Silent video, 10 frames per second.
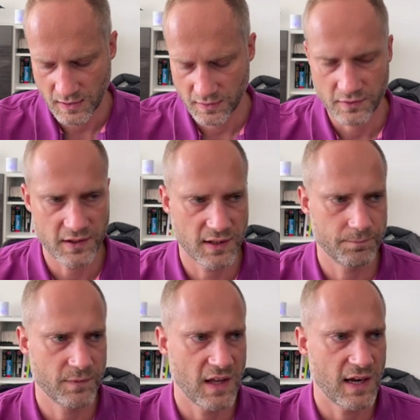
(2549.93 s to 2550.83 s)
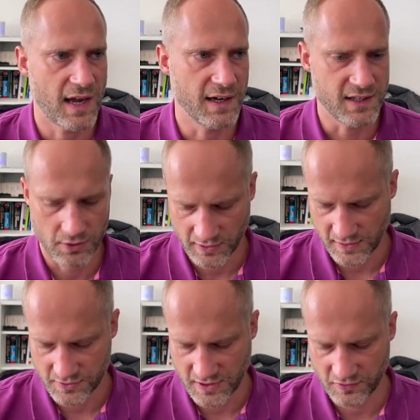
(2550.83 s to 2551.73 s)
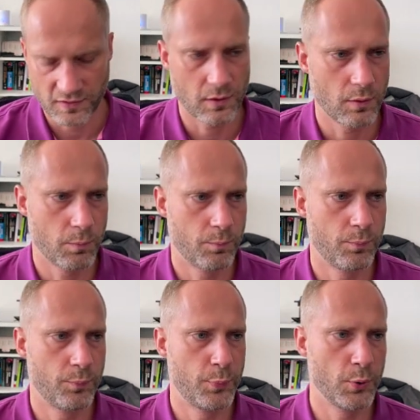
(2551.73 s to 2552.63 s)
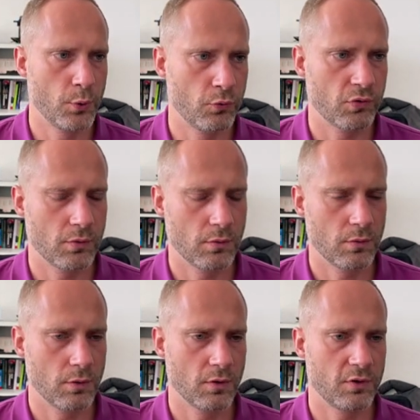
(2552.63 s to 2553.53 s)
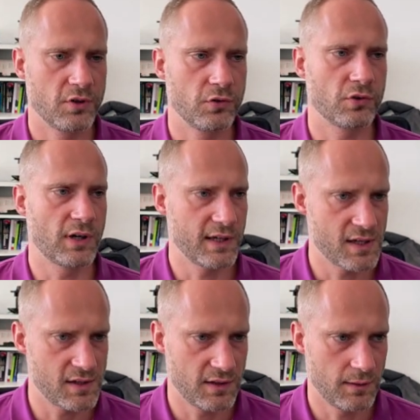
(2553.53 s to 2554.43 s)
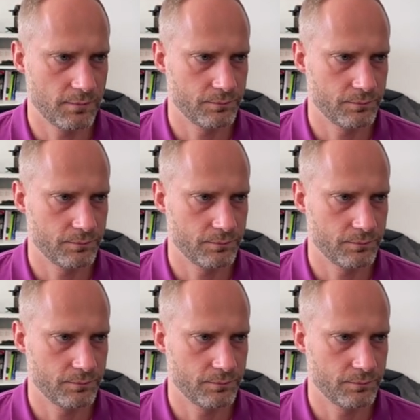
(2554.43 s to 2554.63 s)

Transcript: The ID token just proves the user identity.